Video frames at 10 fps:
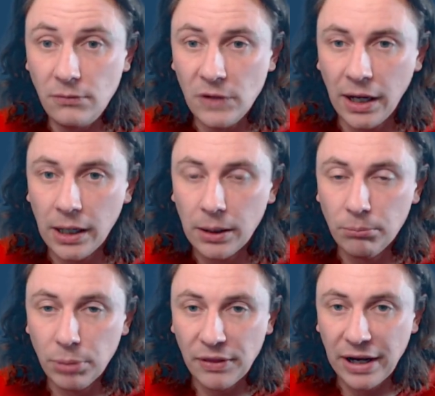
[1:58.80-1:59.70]

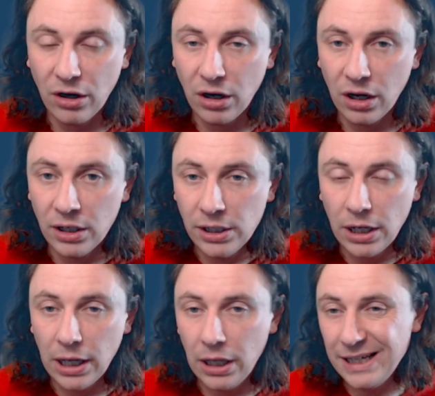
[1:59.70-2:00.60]
but they are
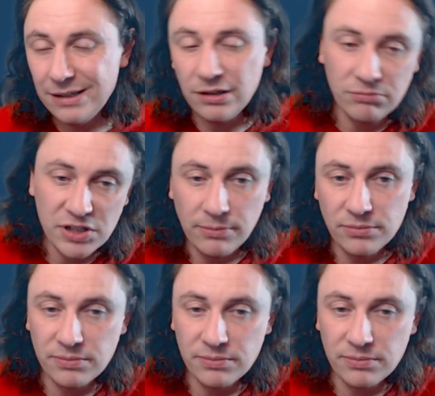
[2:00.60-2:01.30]
in some